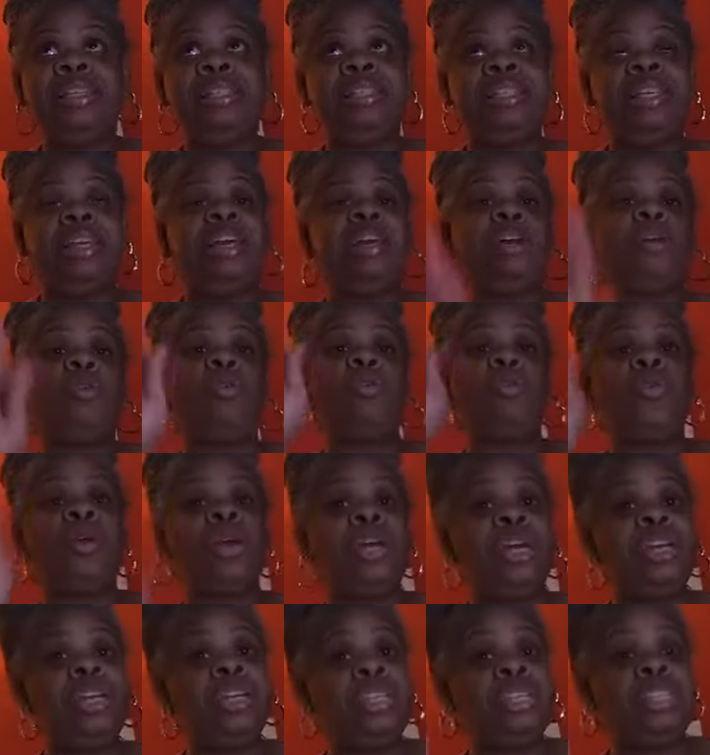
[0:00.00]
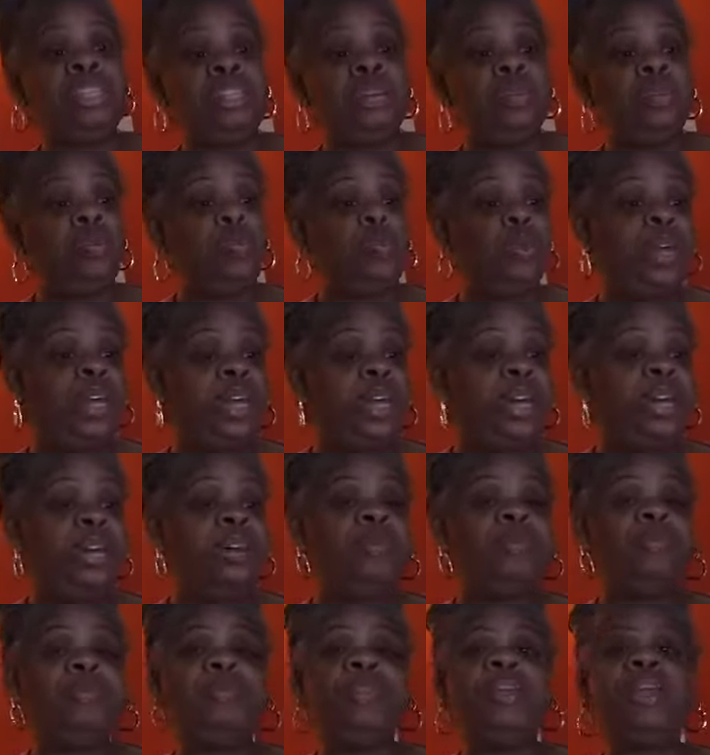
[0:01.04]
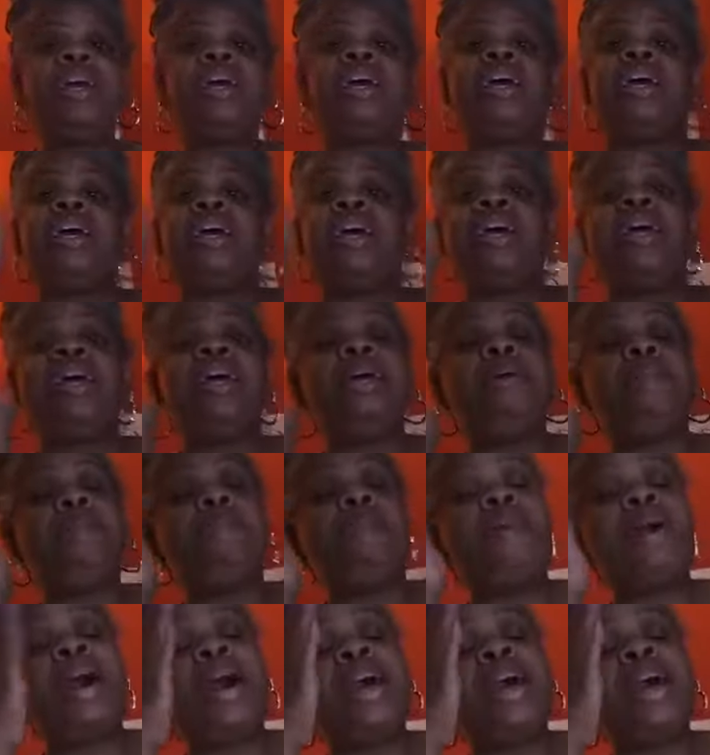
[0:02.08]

Indian place in Queens somewhere.